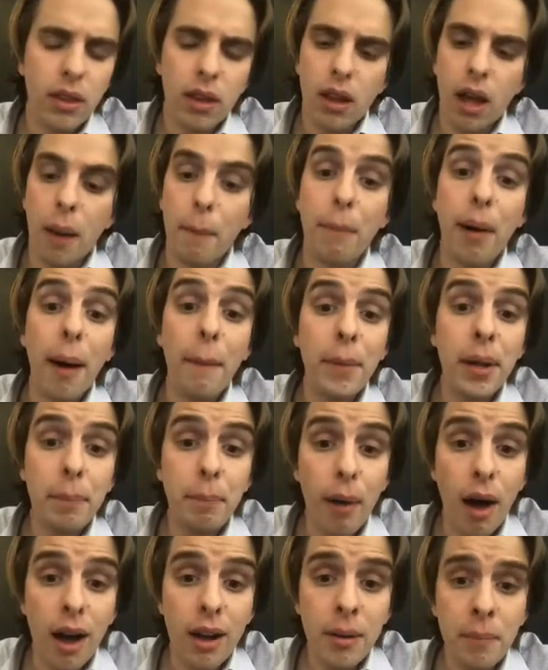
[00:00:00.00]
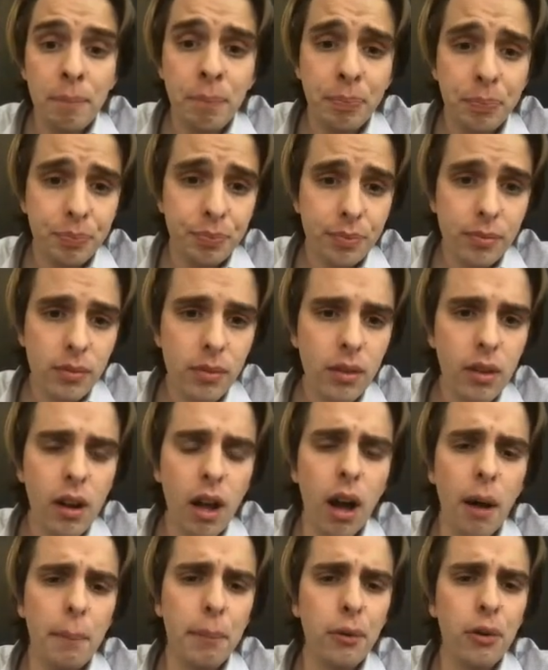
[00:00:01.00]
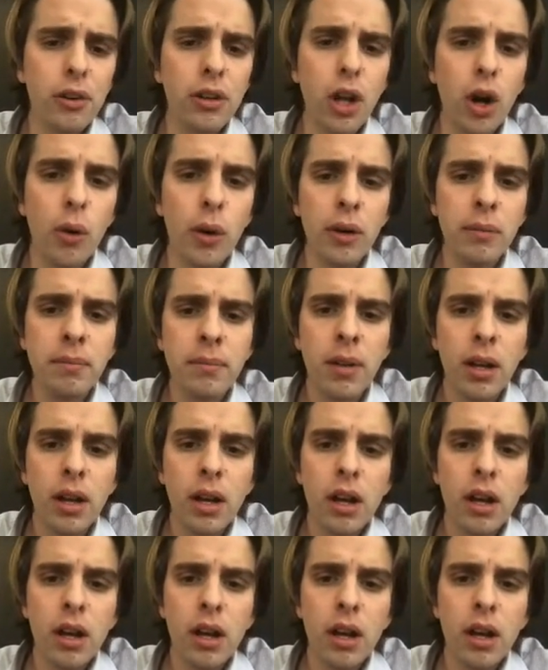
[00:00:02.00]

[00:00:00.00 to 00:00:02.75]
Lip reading: abutment bottom, upper and lower.